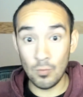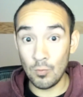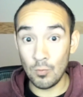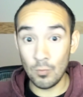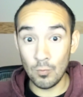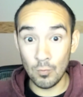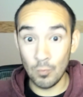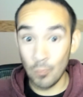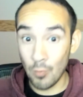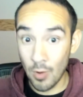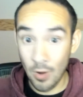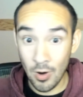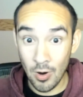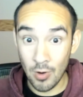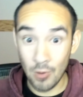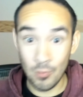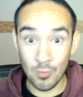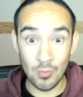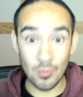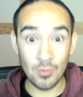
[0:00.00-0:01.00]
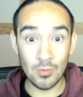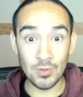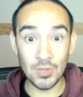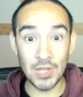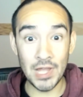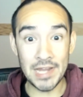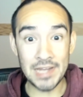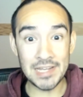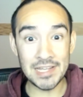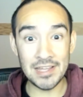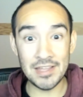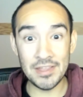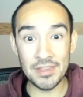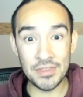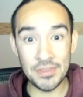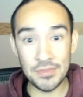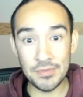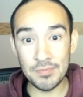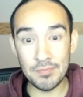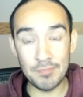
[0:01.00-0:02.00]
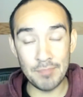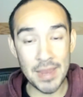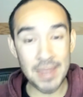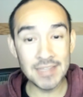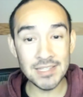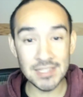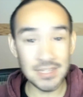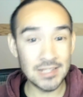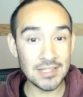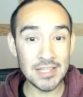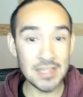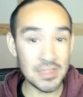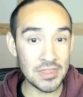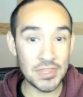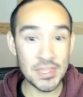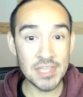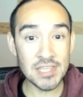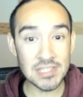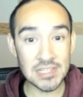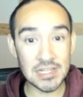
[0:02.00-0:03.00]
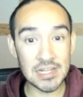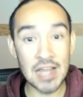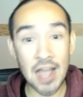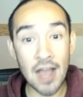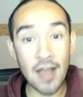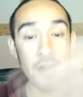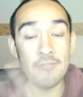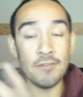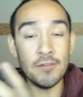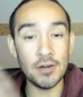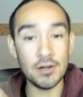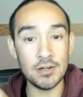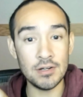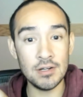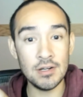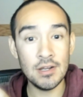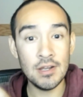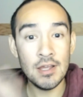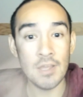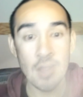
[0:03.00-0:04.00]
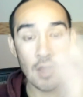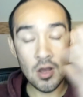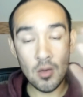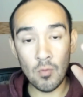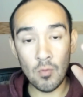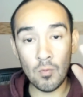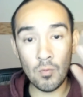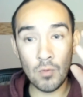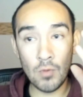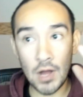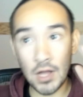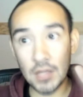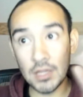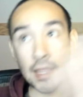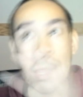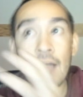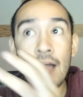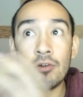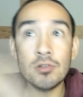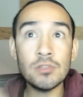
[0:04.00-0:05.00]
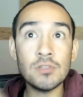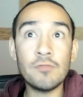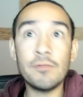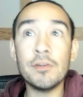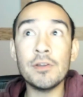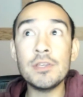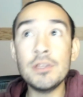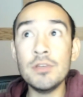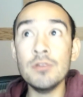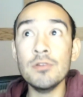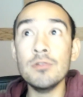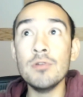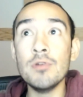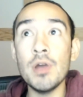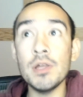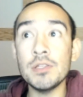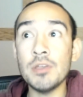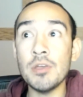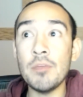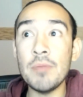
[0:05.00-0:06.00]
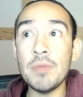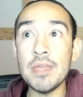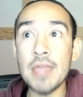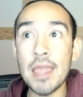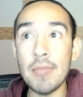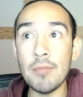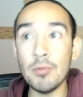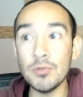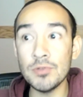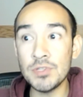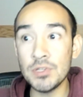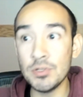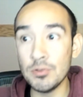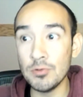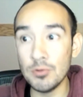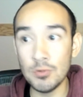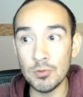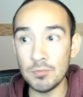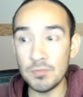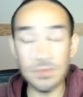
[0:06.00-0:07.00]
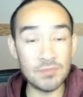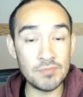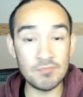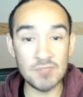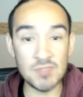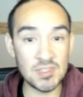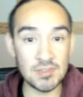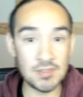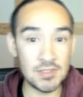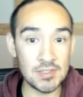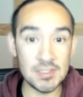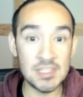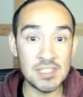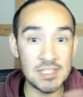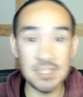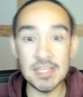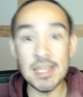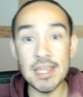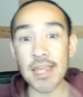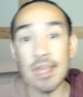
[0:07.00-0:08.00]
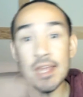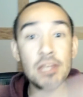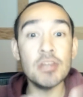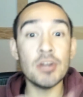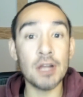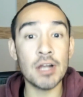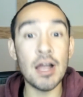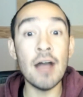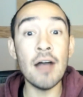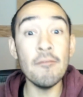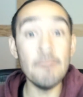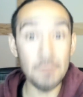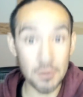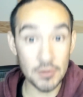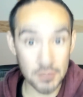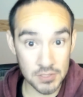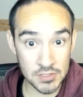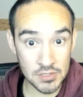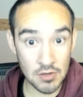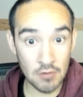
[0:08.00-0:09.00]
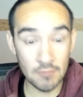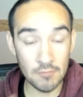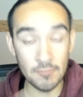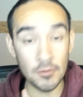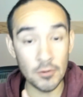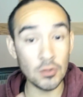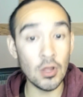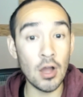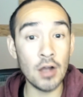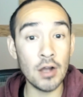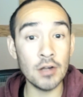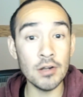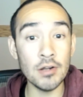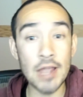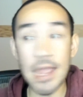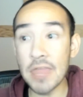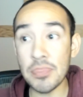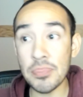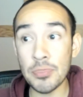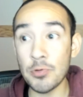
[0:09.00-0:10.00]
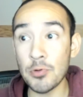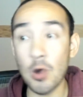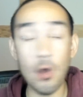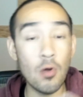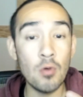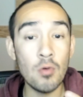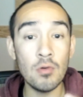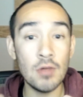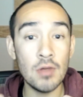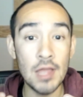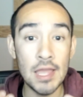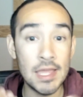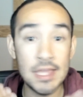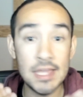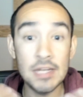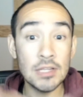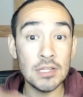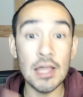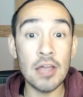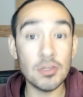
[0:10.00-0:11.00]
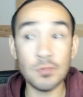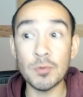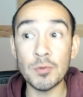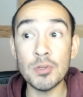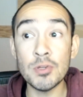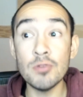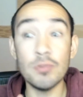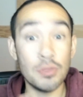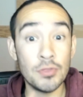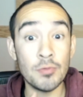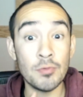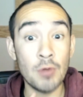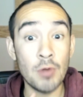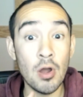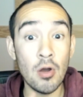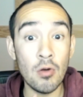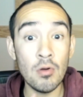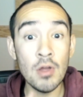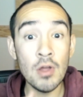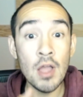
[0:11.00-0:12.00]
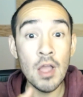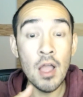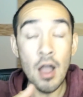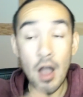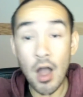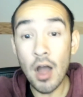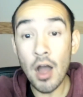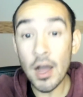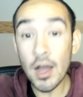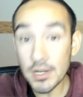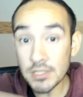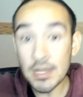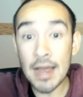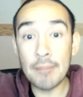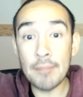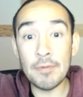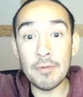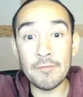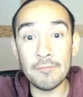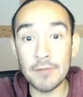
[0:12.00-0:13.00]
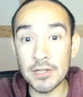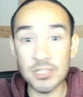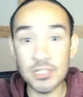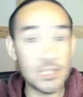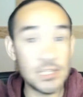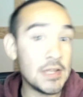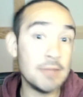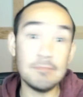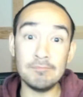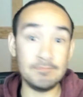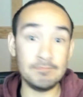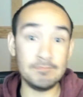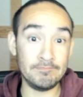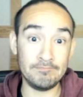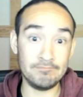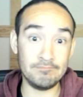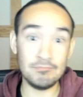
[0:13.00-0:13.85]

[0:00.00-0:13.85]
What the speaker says: whoa, like basically this cover allows for you to be able to sit in your comfort zone for longer and throw. It allows for you to throw on top of friction